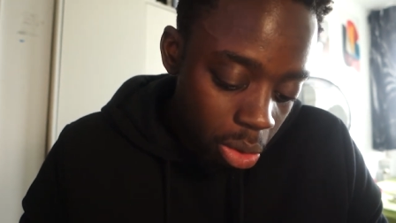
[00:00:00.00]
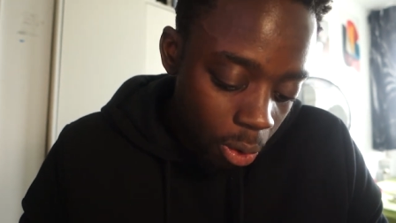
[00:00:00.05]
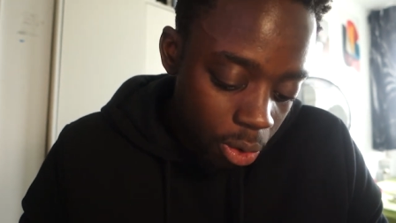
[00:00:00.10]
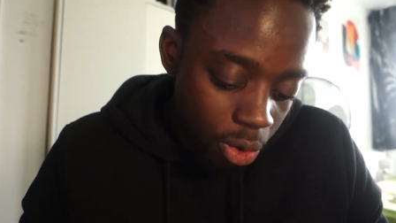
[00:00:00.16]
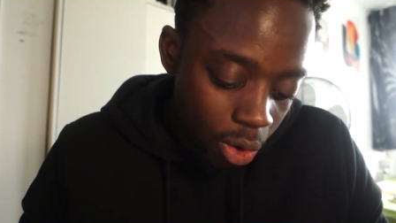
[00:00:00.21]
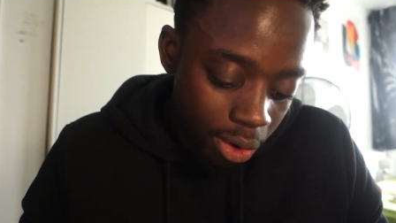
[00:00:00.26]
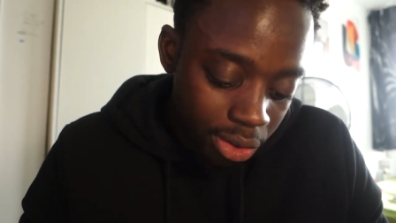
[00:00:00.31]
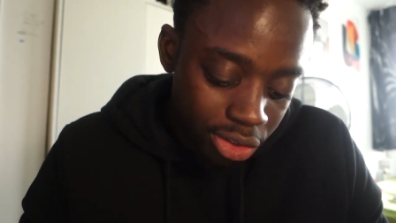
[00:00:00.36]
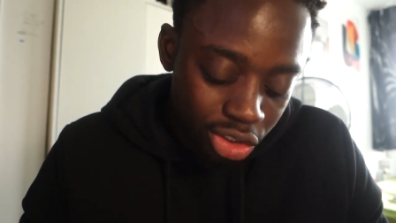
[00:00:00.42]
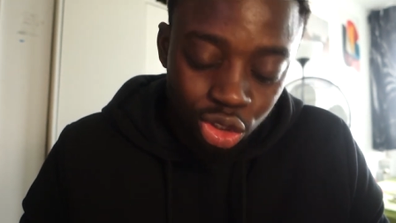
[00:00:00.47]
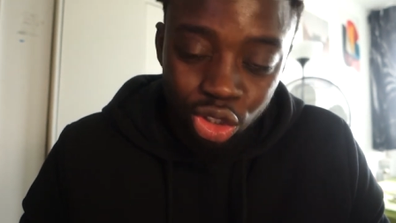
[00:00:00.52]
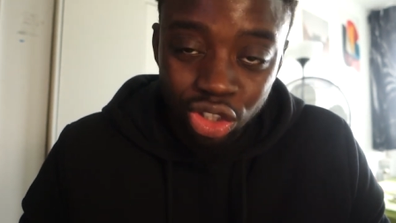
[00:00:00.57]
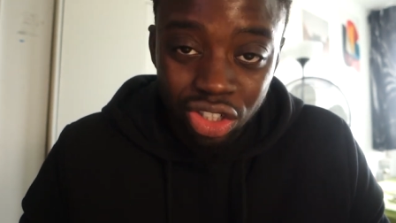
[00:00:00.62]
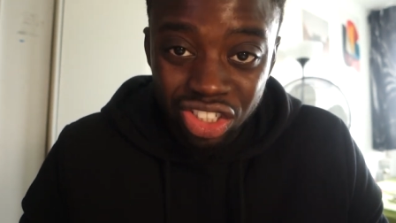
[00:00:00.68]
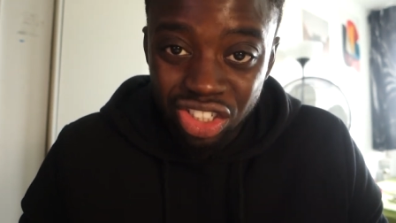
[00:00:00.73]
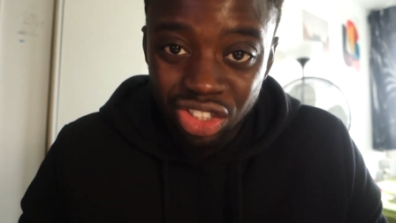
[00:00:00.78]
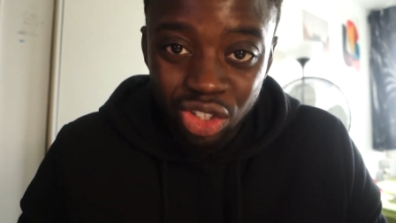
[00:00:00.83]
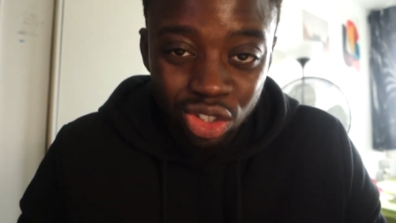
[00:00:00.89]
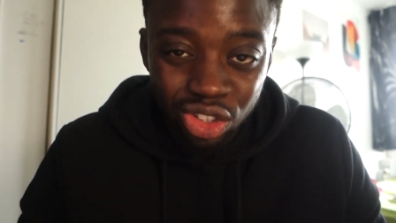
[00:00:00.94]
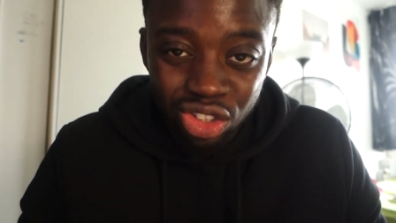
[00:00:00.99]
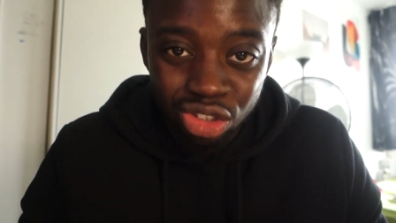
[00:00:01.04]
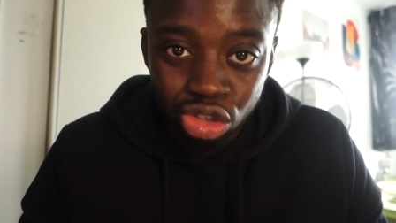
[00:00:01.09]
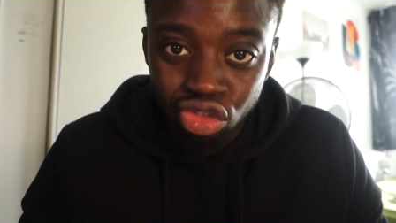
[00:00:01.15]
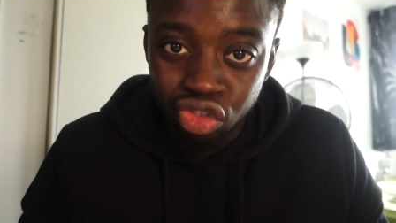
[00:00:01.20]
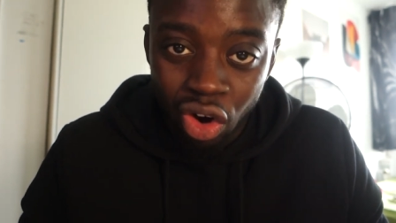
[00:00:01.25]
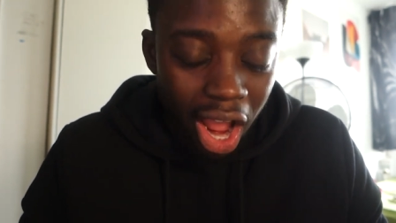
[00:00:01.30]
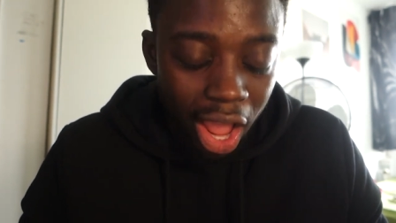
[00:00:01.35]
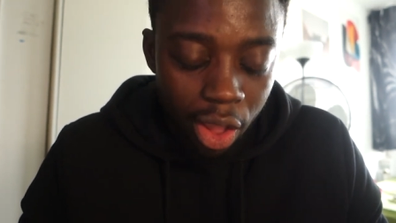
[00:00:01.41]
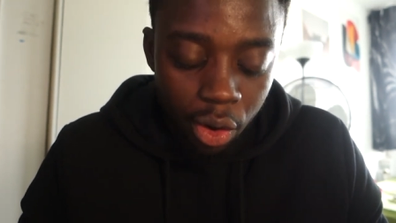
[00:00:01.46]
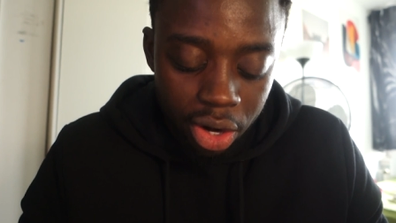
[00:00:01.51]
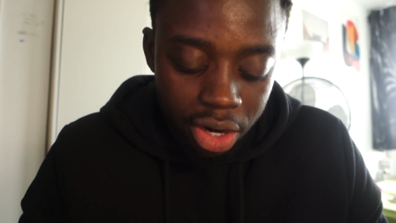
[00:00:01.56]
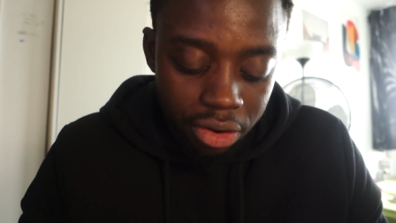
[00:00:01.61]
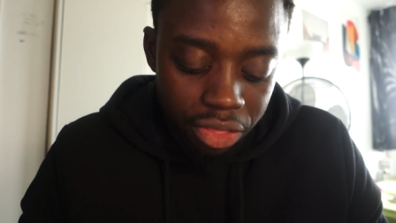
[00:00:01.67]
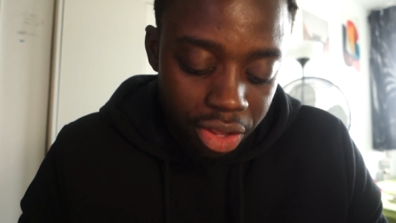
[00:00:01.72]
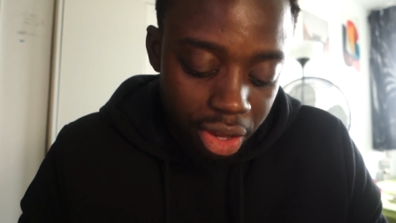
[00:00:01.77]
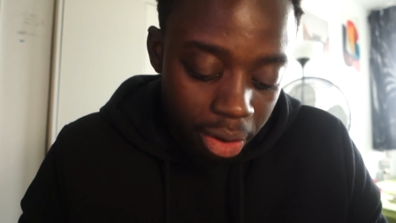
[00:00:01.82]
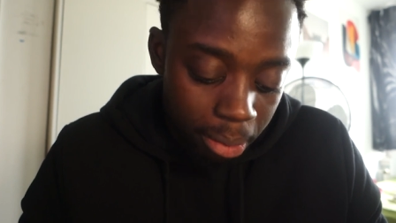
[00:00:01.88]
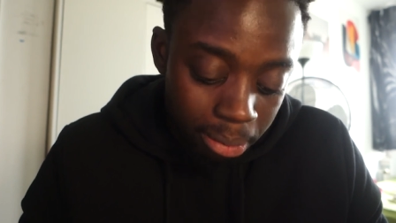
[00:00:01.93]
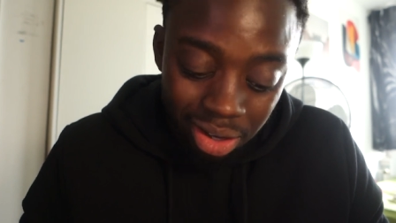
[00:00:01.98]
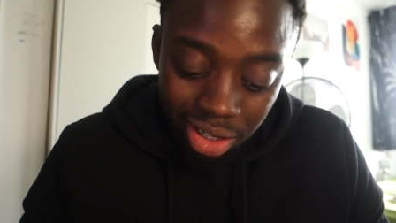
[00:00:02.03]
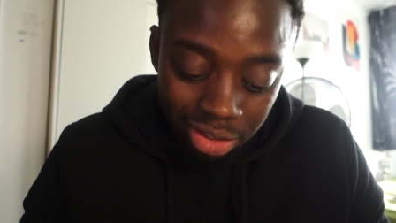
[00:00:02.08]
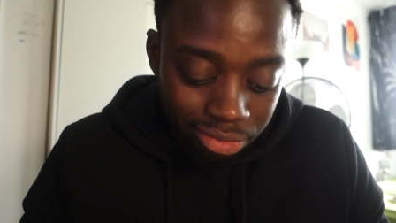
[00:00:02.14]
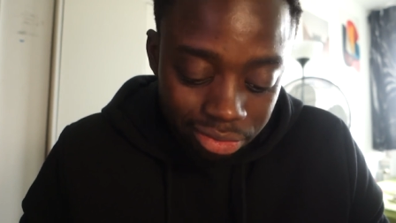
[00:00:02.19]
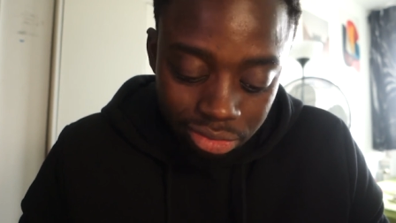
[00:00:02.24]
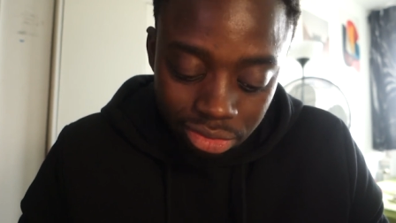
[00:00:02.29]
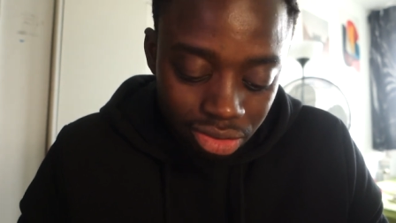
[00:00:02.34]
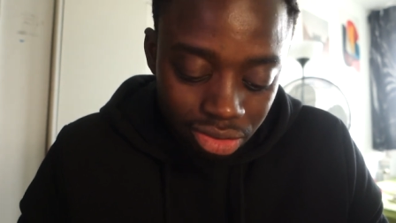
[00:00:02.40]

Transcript: you know it's not it's not dry or anything, but